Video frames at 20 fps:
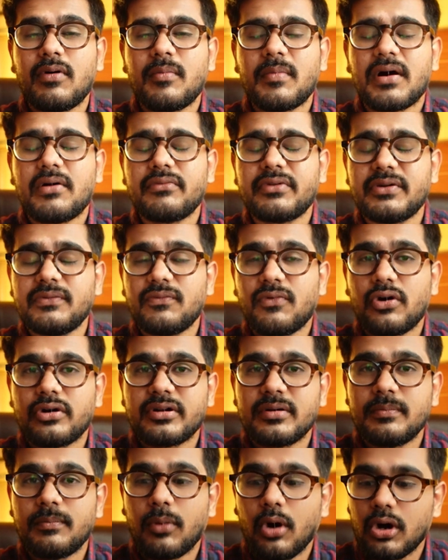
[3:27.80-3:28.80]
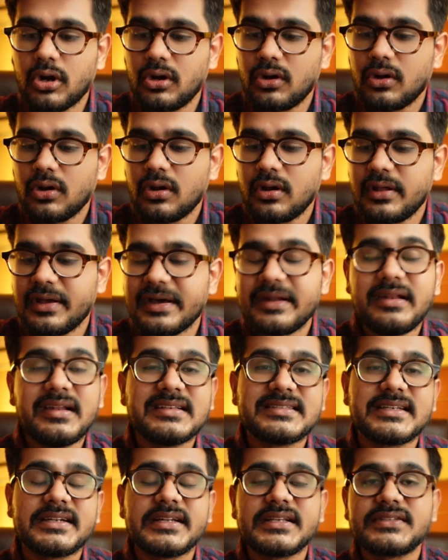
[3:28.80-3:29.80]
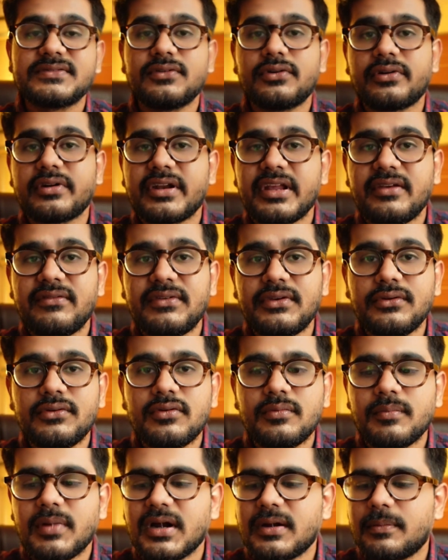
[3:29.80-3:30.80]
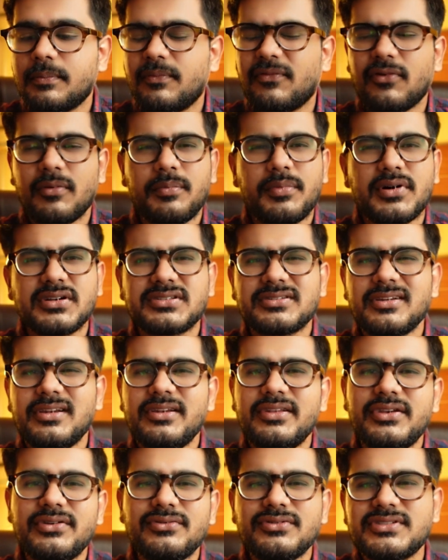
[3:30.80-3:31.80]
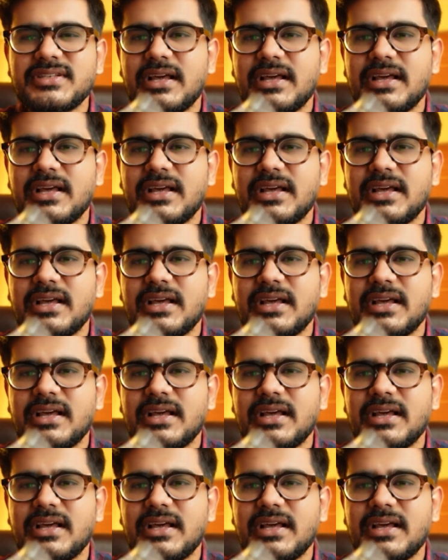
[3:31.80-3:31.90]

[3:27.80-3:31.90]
Mountain Water bottle unless it is for review, but for personal use,